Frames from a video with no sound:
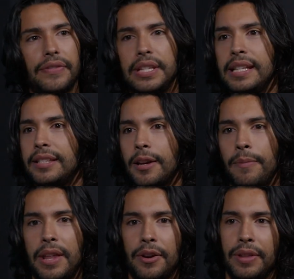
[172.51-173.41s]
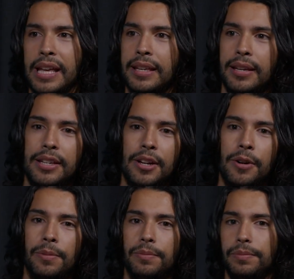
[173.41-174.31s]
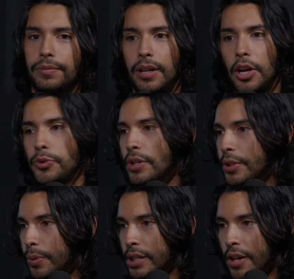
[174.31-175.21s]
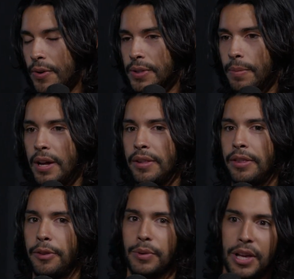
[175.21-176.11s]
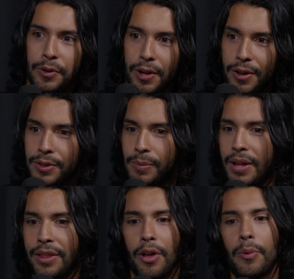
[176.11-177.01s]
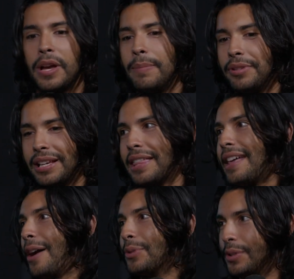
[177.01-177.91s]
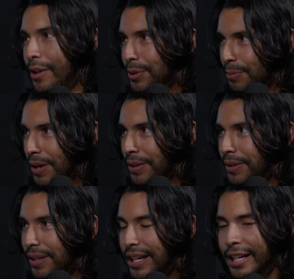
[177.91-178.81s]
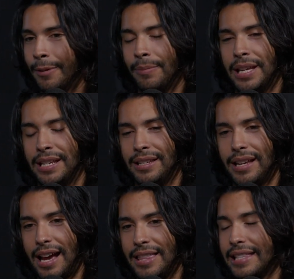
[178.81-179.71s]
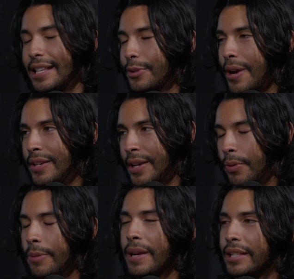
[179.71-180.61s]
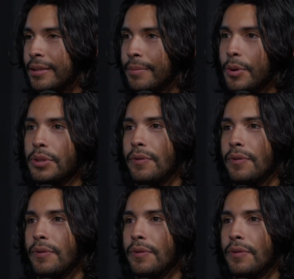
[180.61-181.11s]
seen some that are $120 a month, $300 a month, all the way up to $1,000 a month. And I think that's crazy. I want to make the most